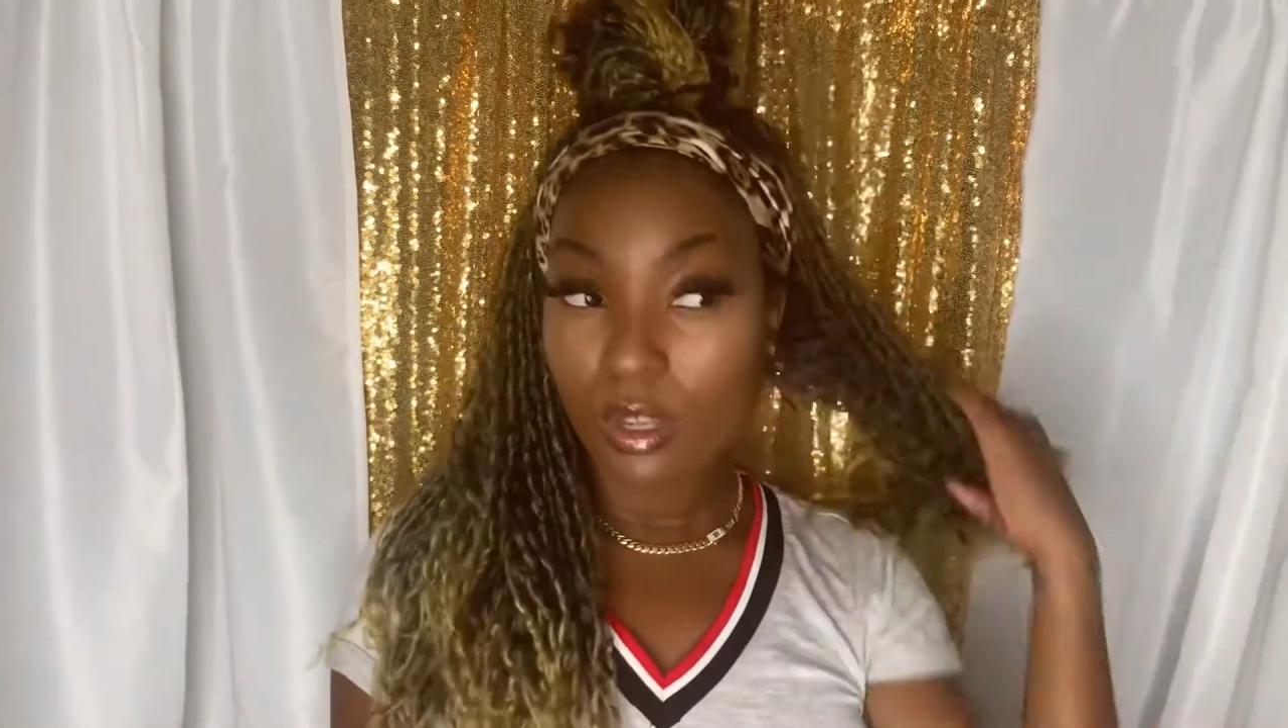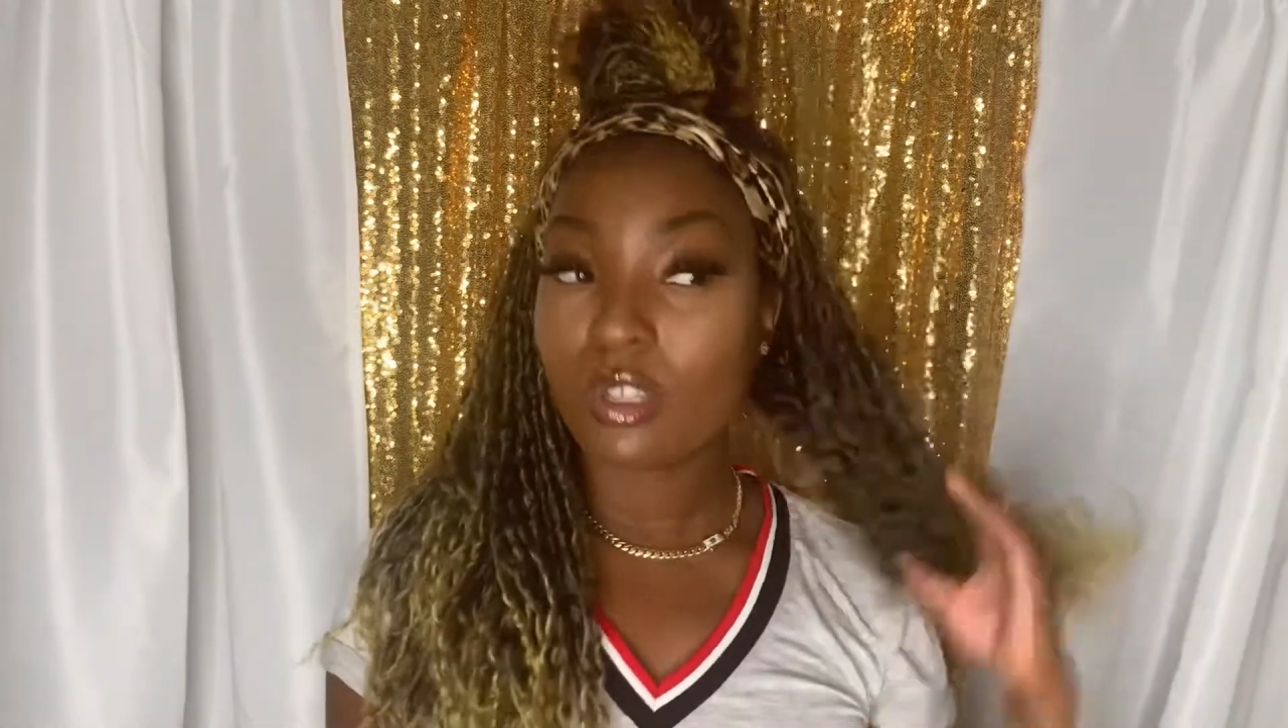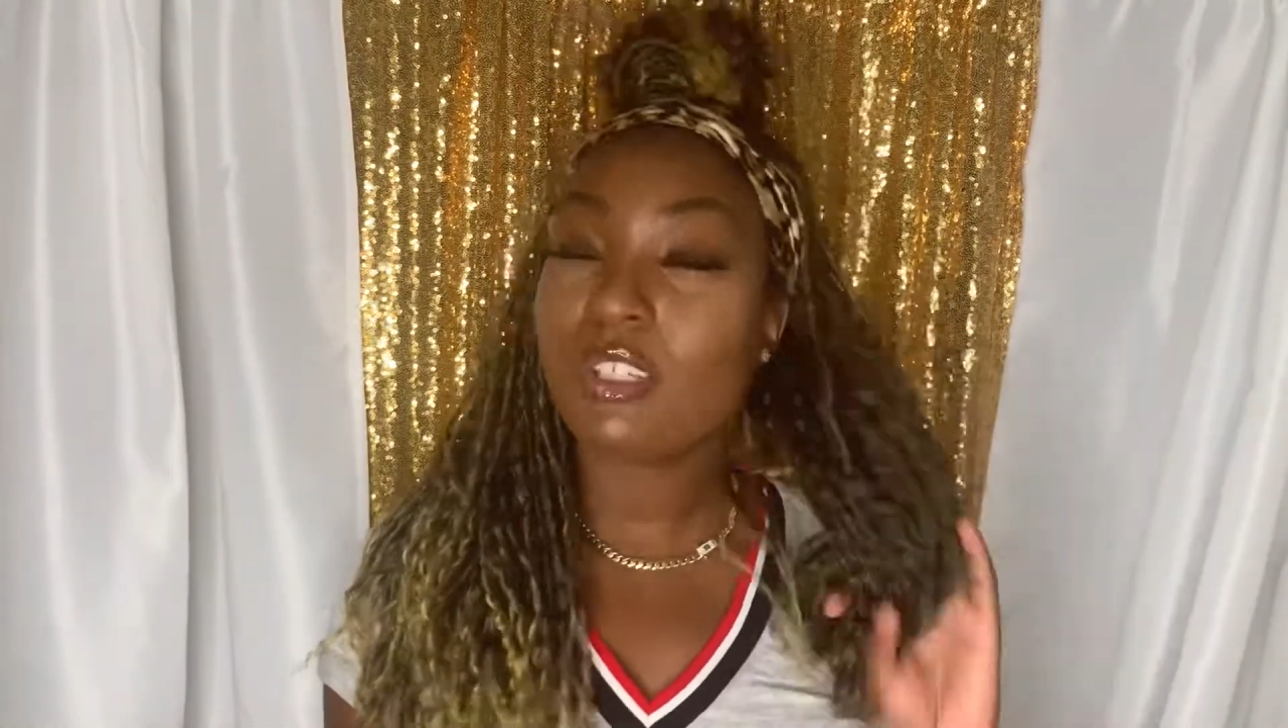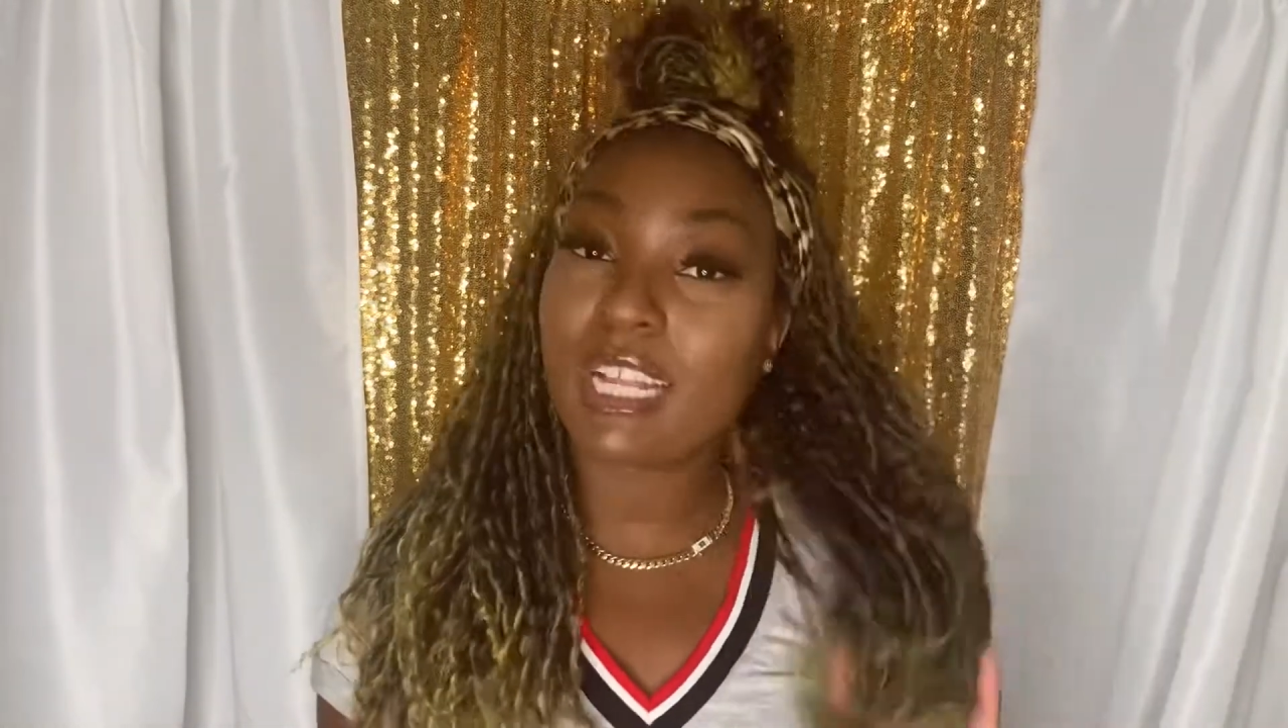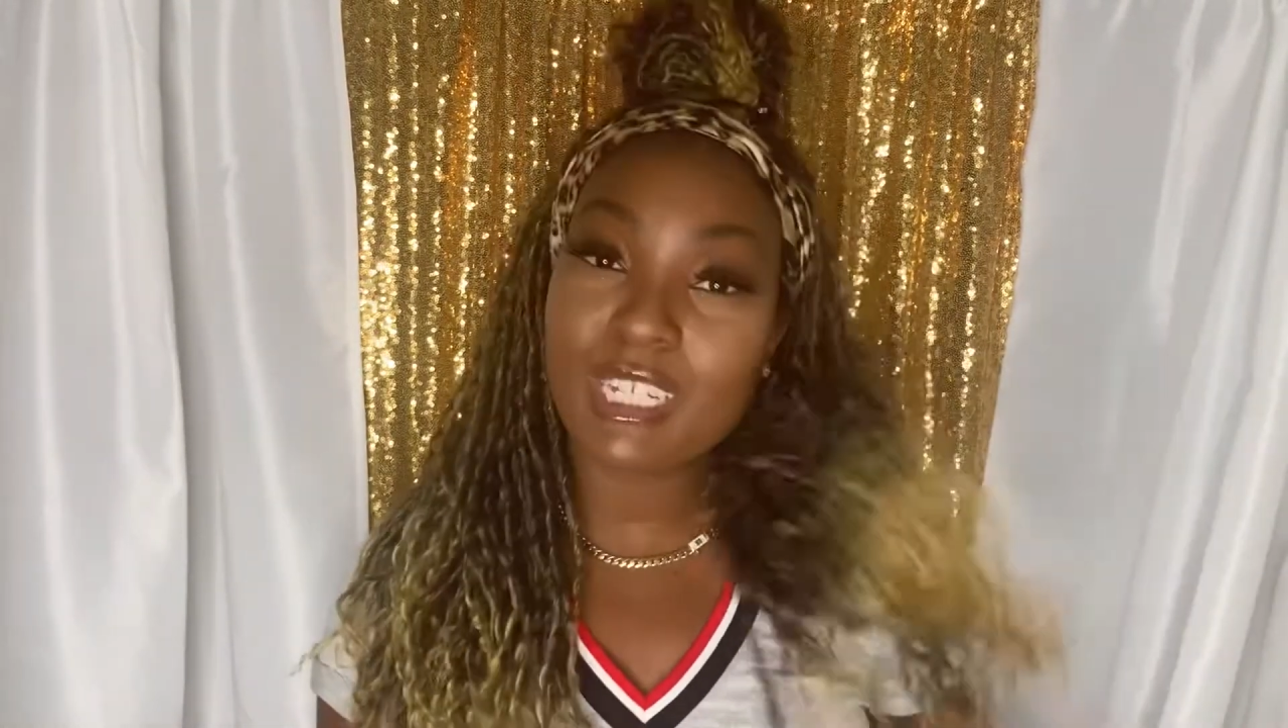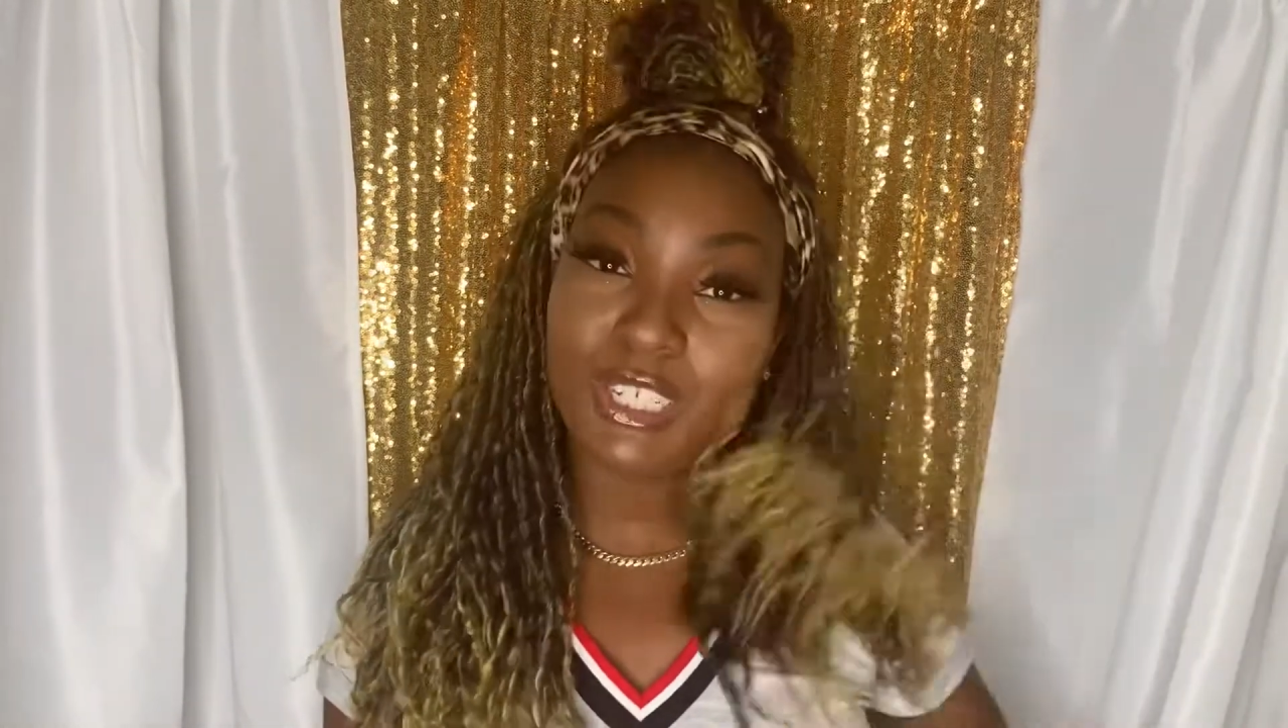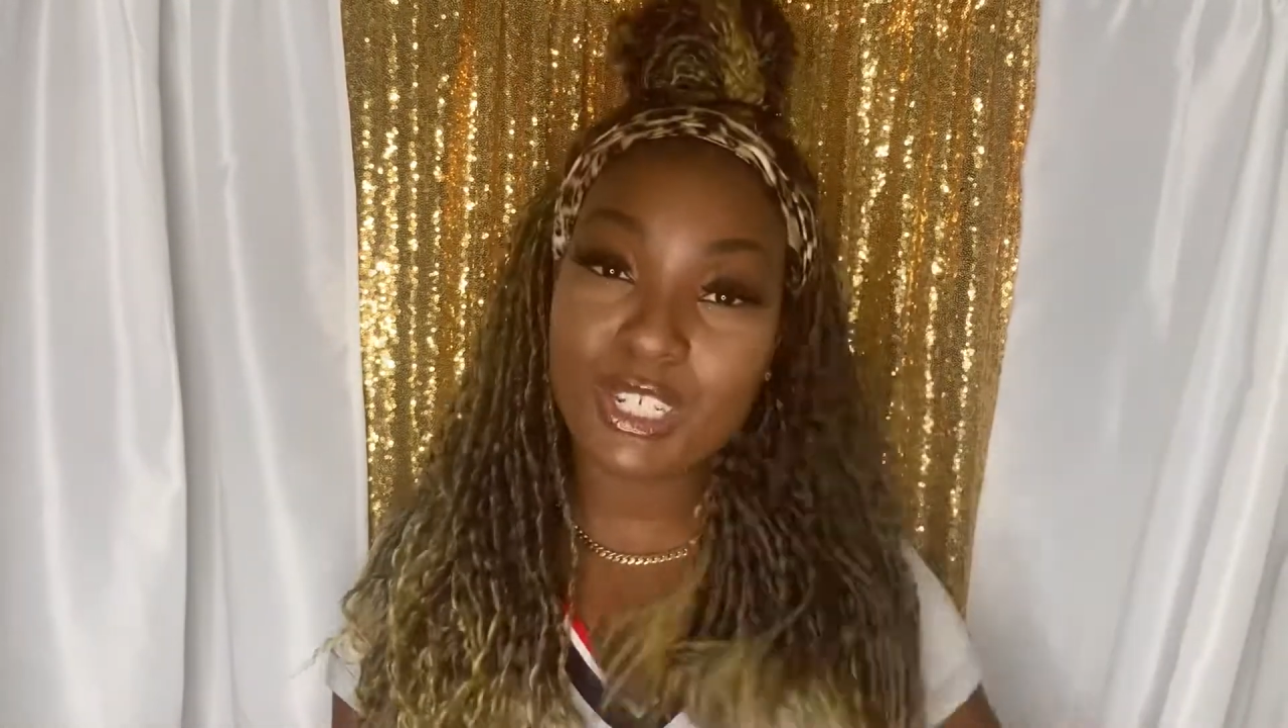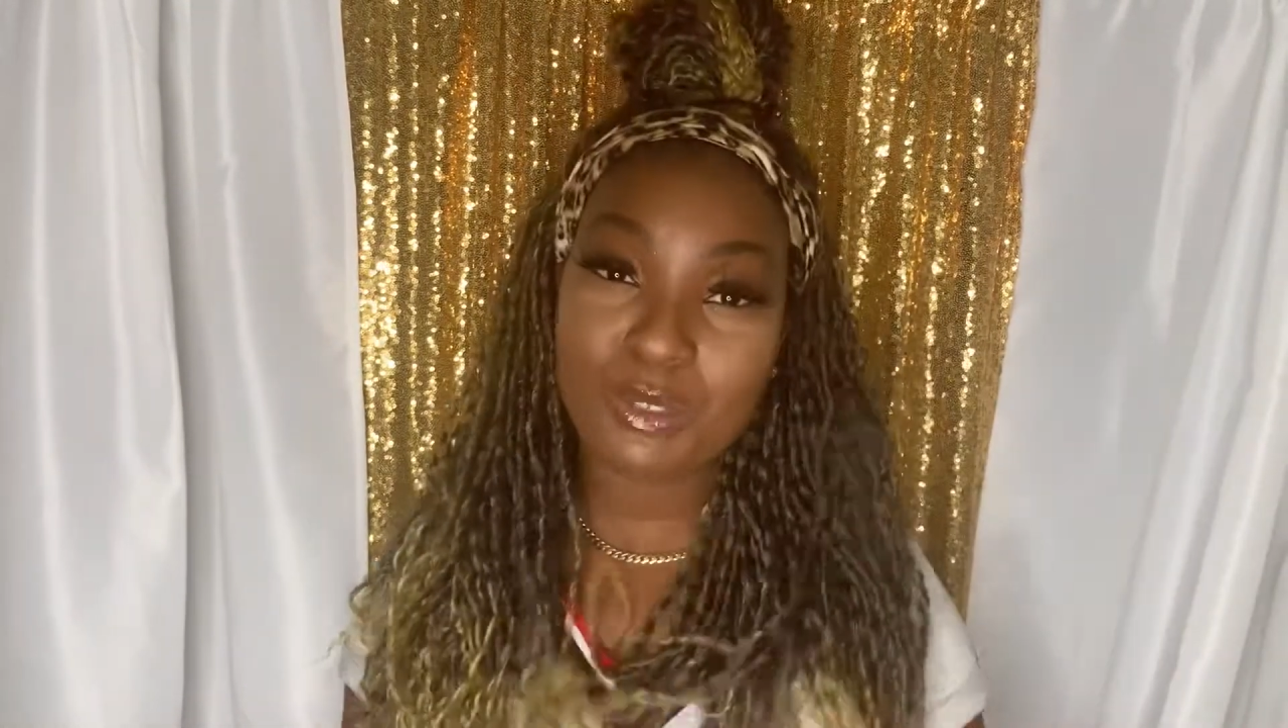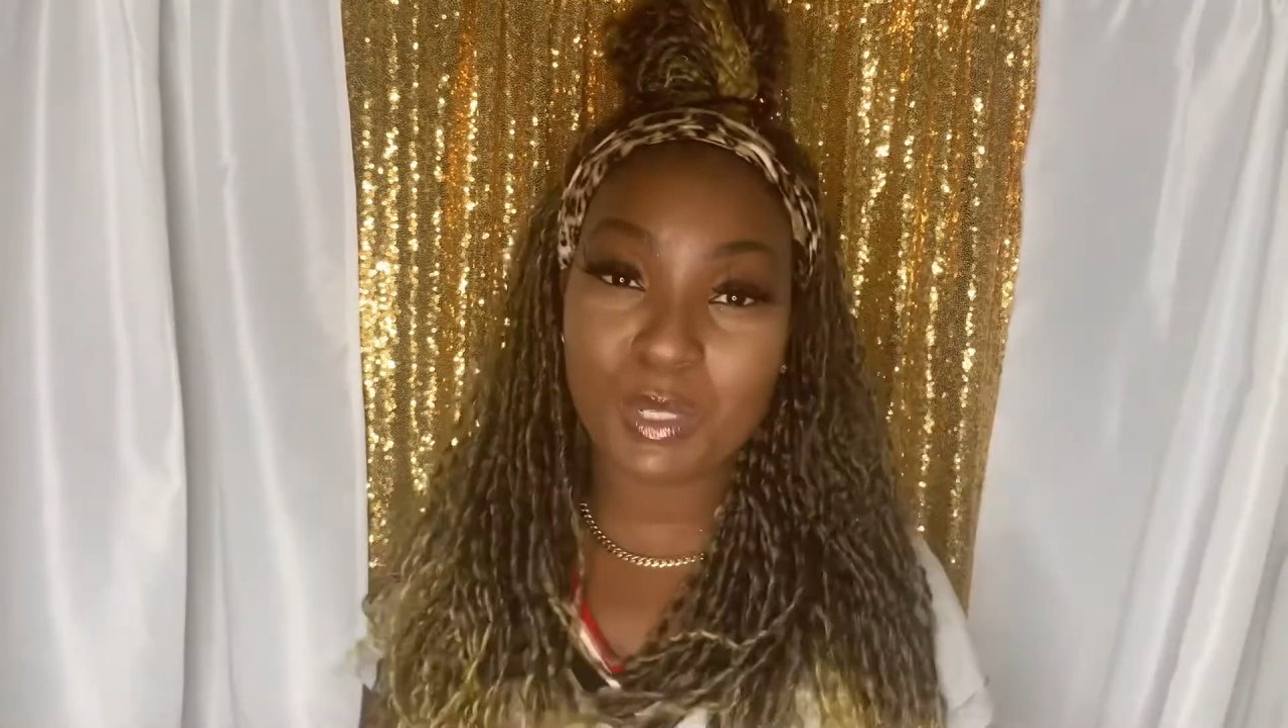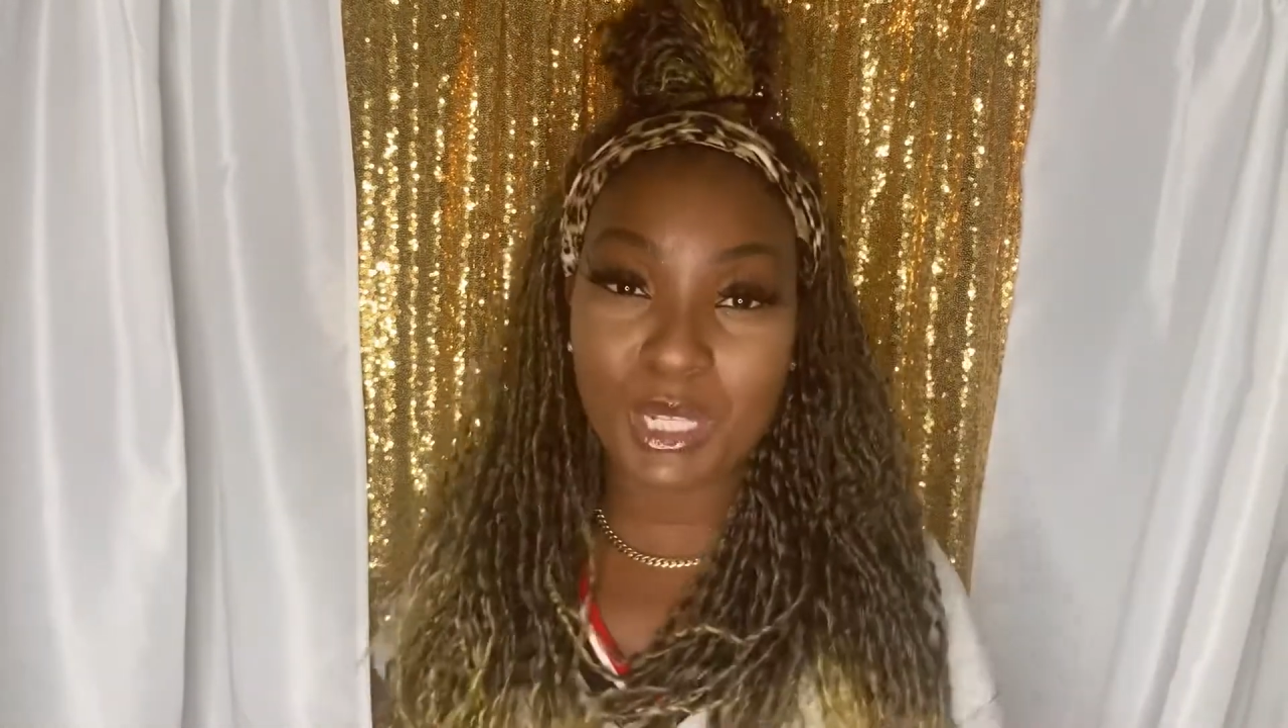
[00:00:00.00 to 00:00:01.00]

So I think she's really